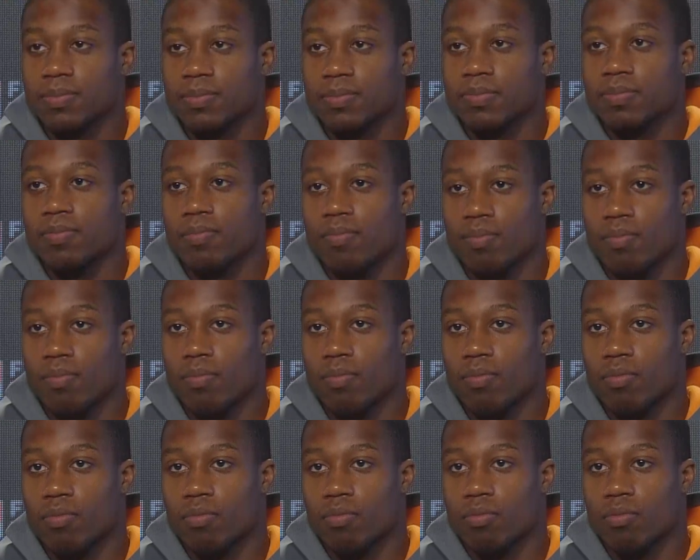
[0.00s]

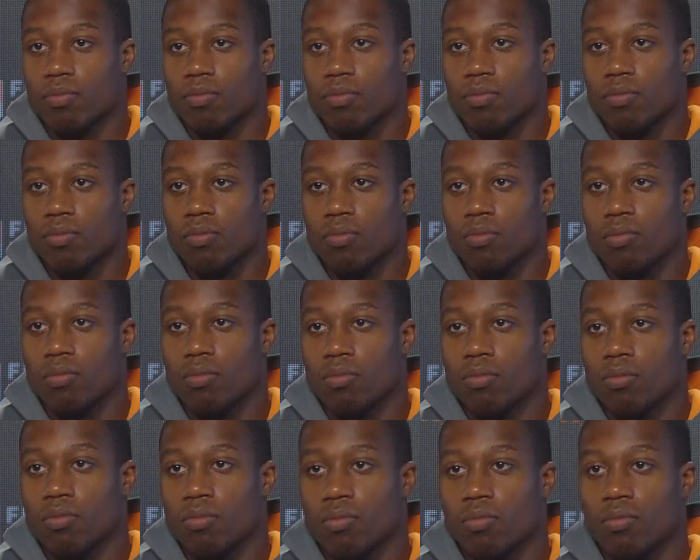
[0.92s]
(silence)